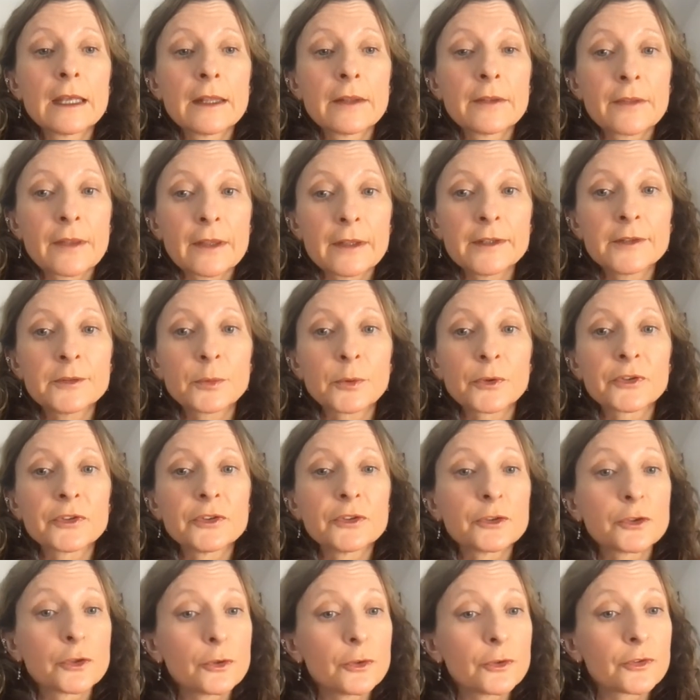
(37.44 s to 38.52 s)
This was in
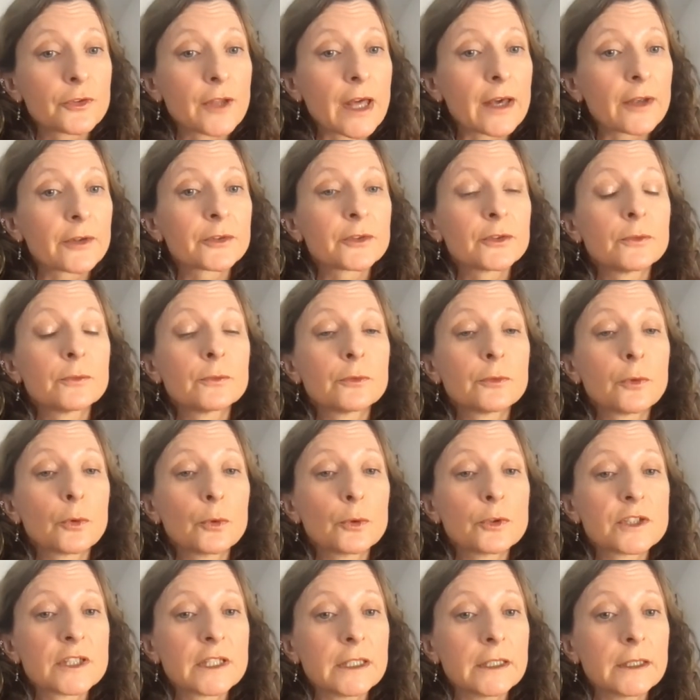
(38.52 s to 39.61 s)

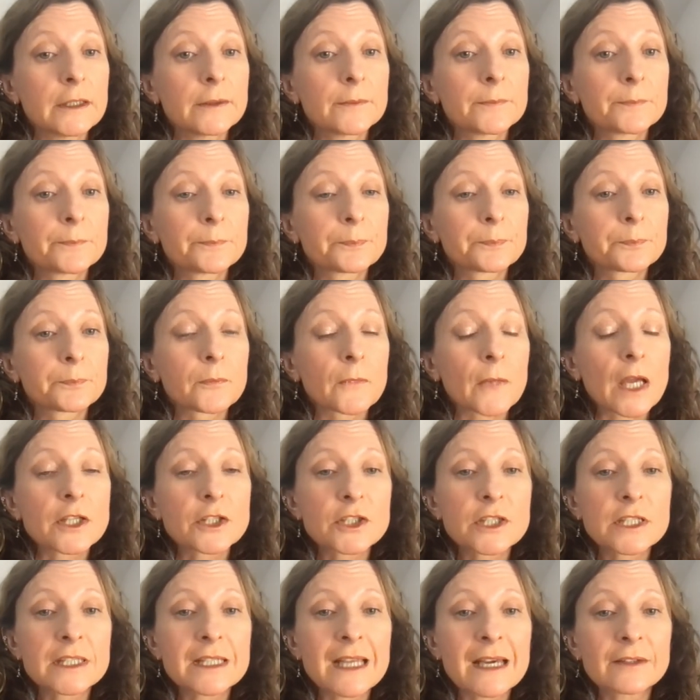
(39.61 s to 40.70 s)
2014.
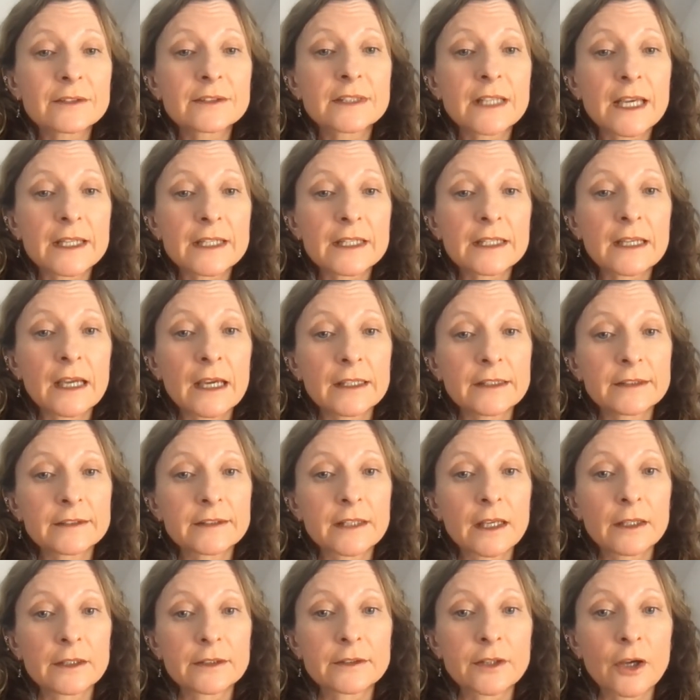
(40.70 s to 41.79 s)
She now dedicates
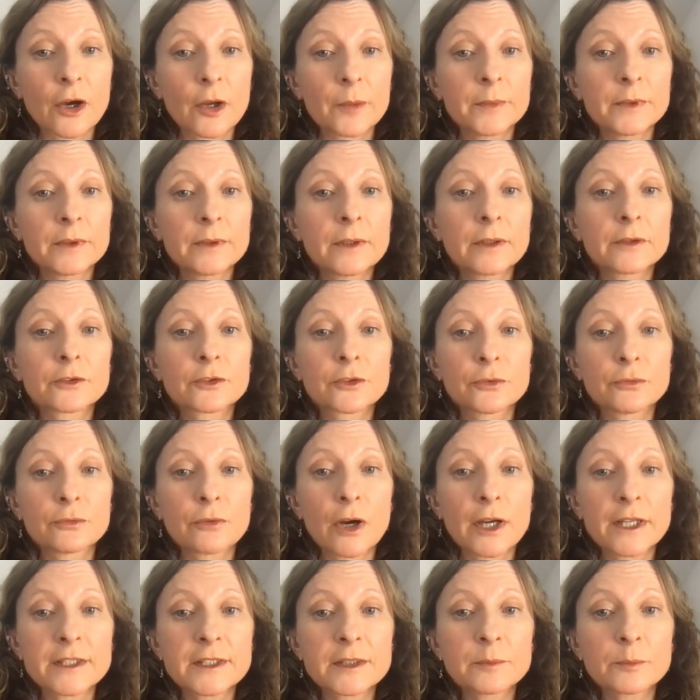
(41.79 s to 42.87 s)
her time to
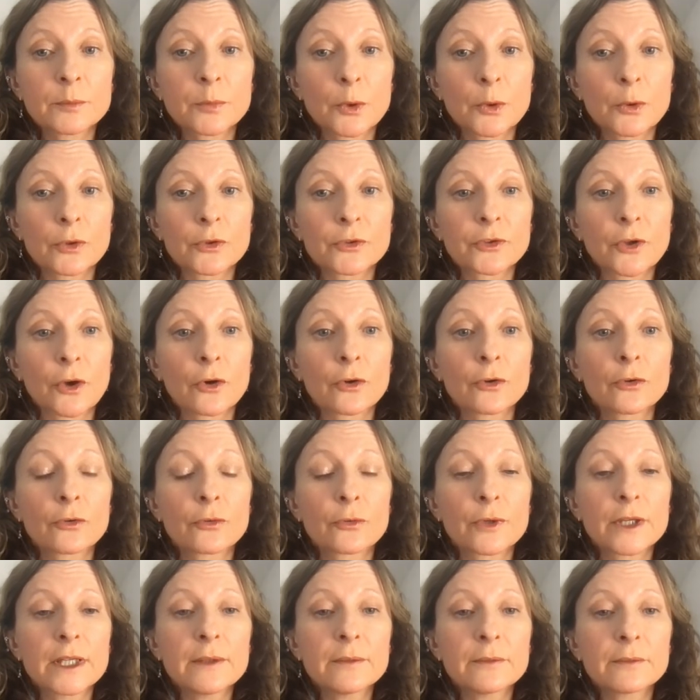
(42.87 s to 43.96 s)
writing books on
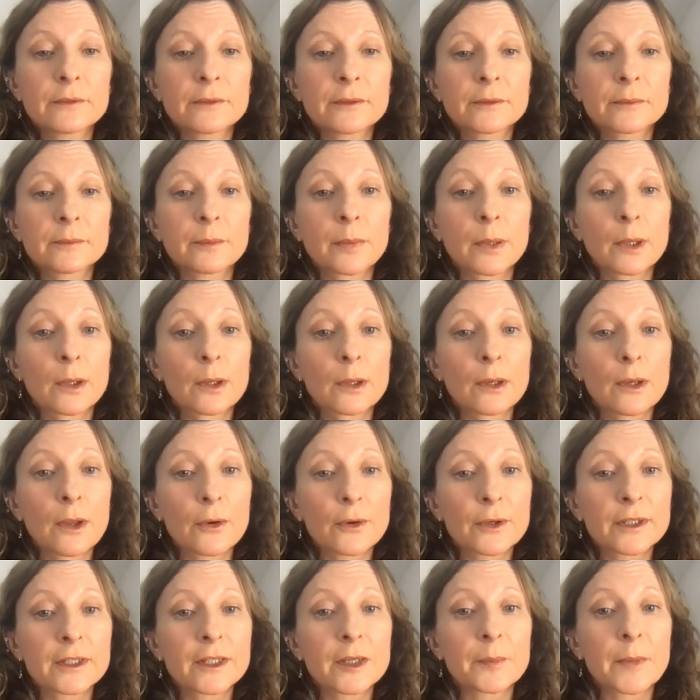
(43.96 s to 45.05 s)
grief,
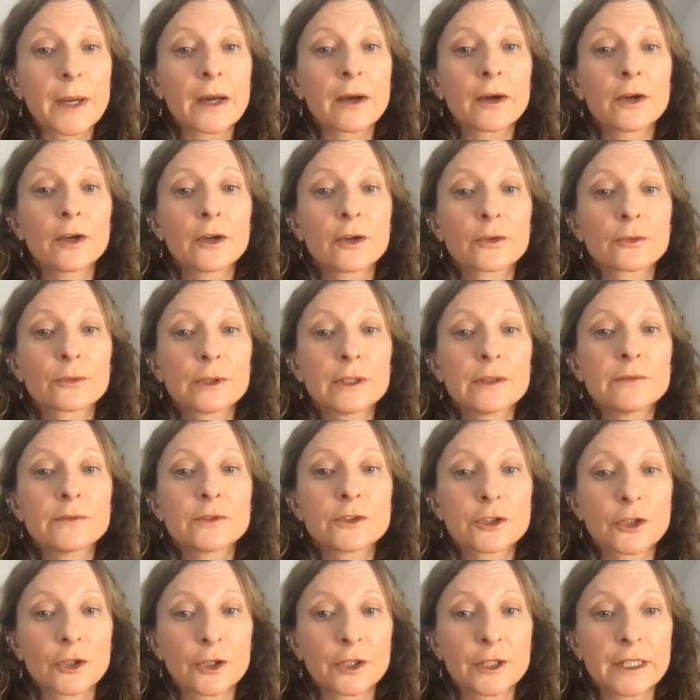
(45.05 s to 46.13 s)
blogging about her grief
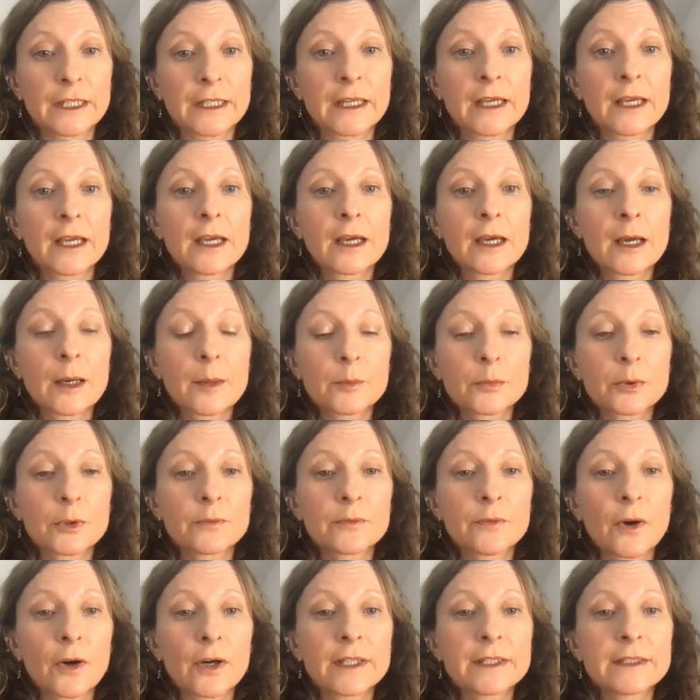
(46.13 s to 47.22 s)
journey, and
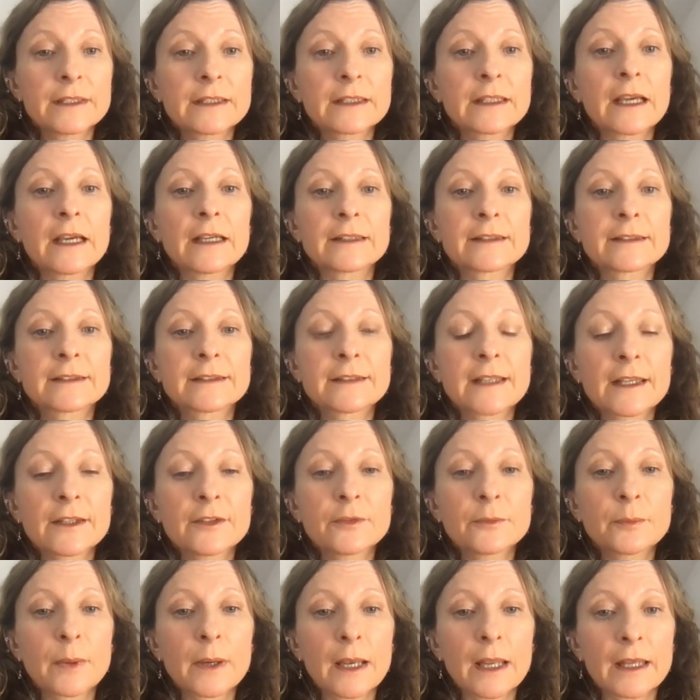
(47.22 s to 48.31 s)
providing a
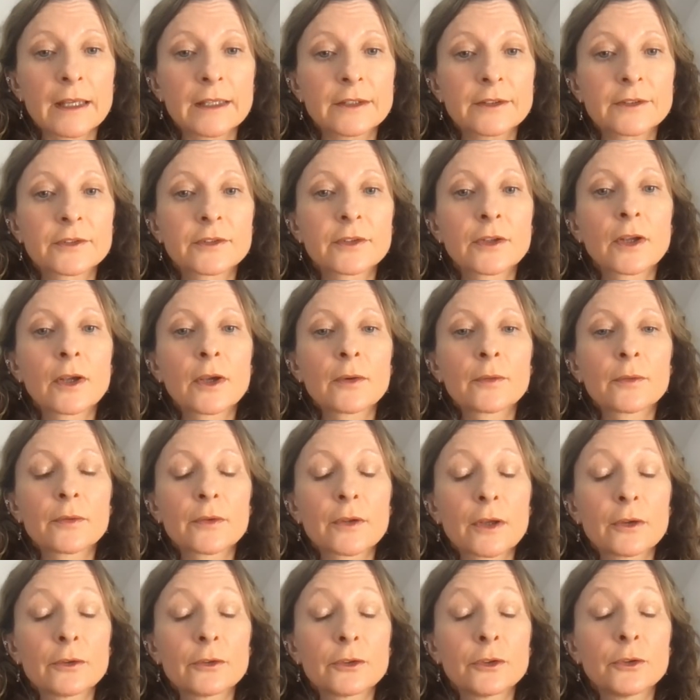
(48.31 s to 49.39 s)
safe place for
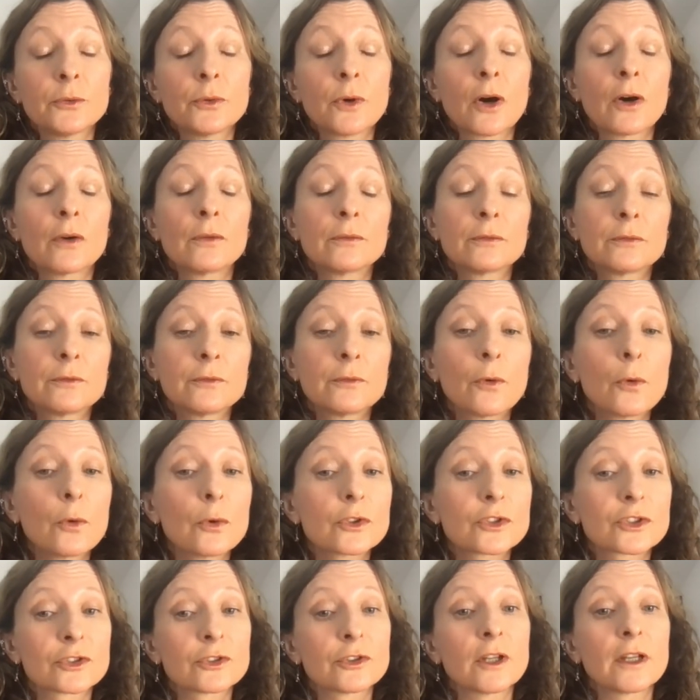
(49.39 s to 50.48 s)
those who
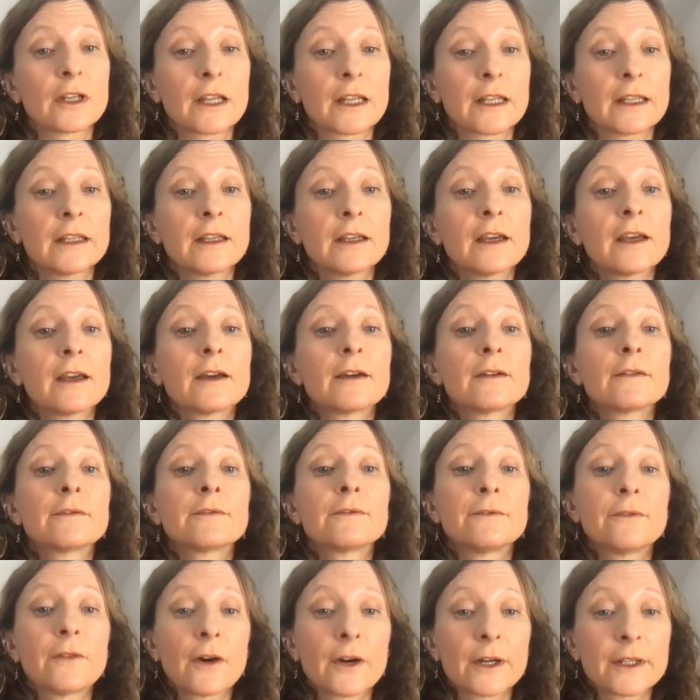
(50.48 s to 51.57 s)
unfortunately
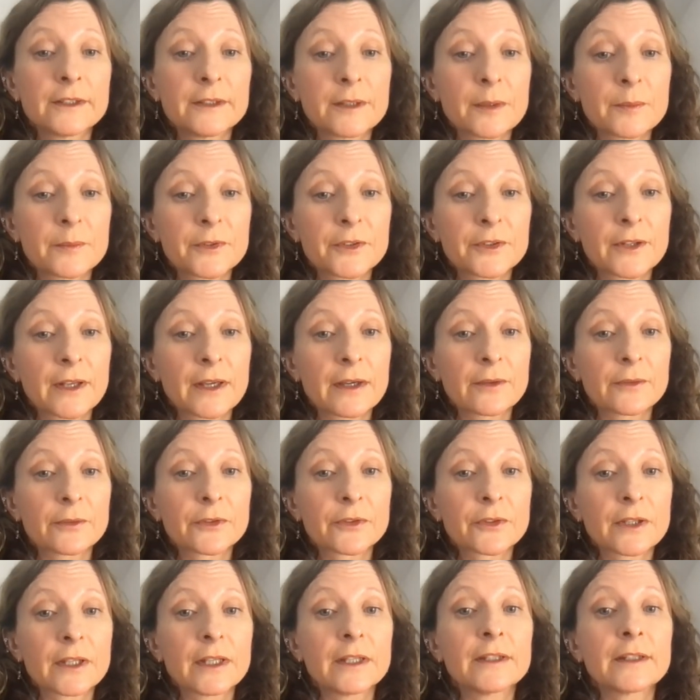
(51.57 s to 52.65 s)
find themselves
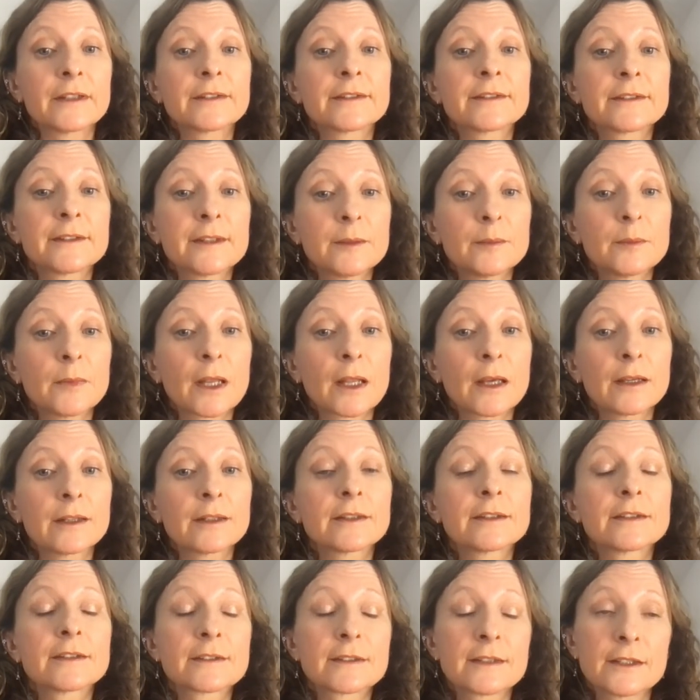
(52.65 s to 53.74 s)
in a similar
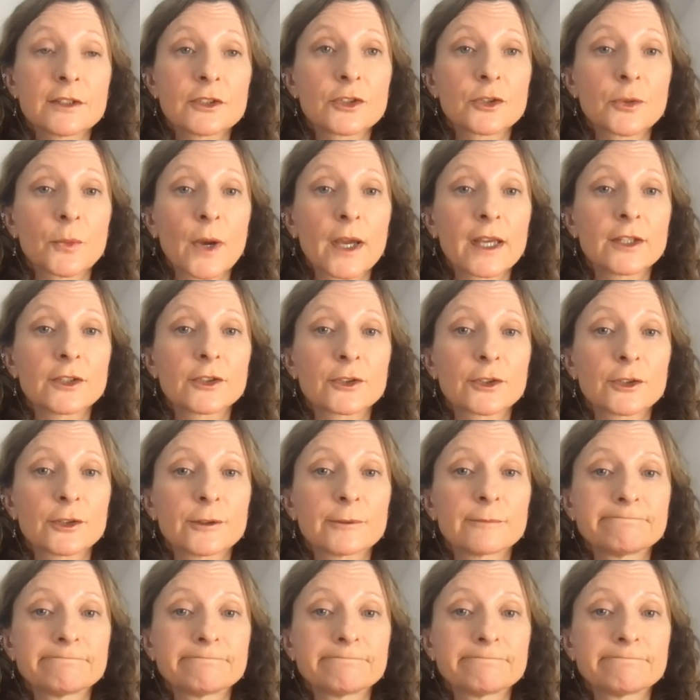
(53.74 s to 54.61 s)
situation.